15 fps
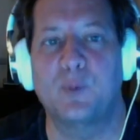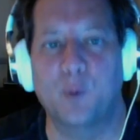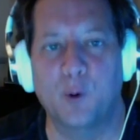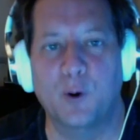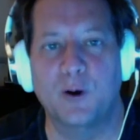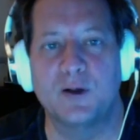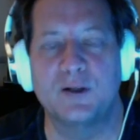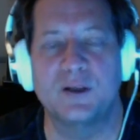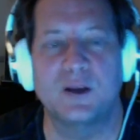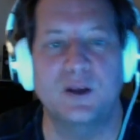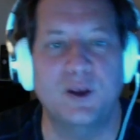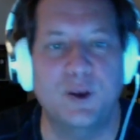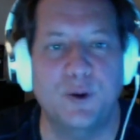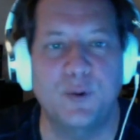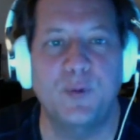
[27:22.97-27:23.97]
words that
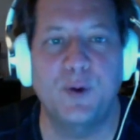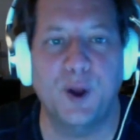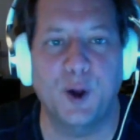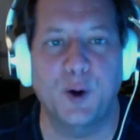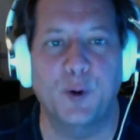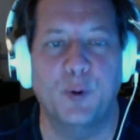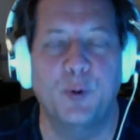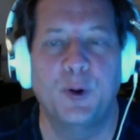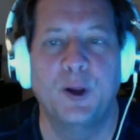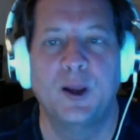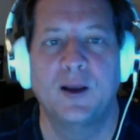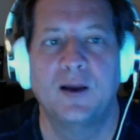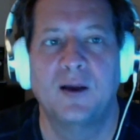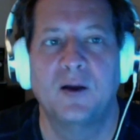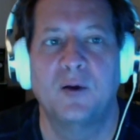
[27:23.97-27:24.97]
you know
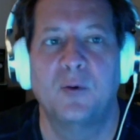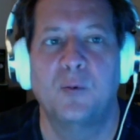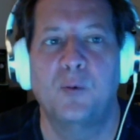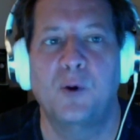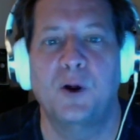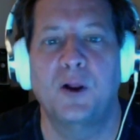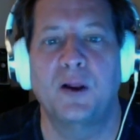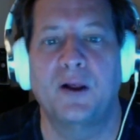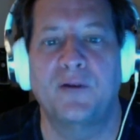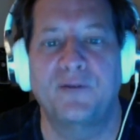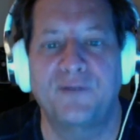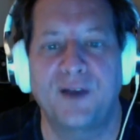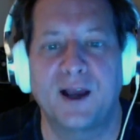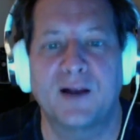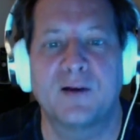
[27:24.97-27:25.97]
will
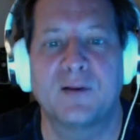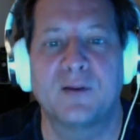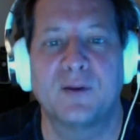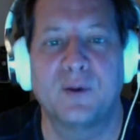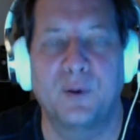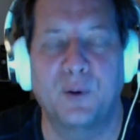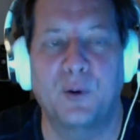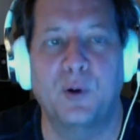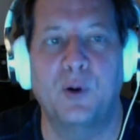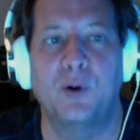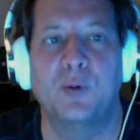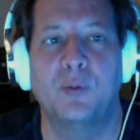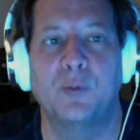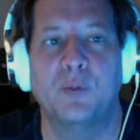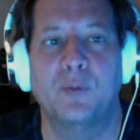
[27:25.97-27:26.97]
affect the
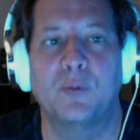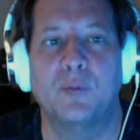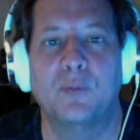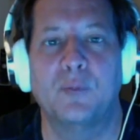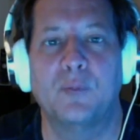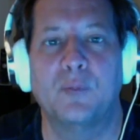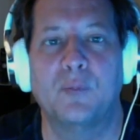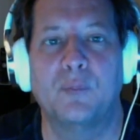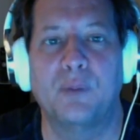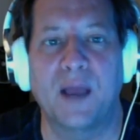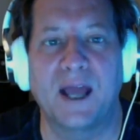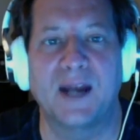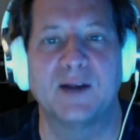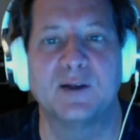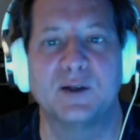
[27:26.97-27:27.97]
whole
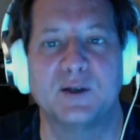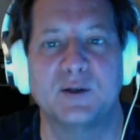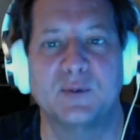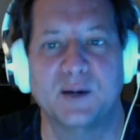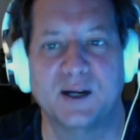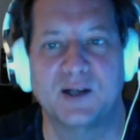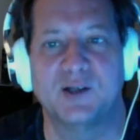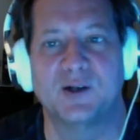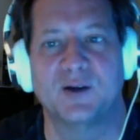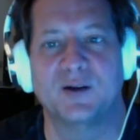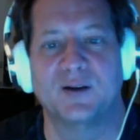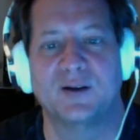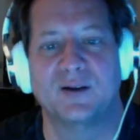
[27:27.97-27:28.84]
panic situation.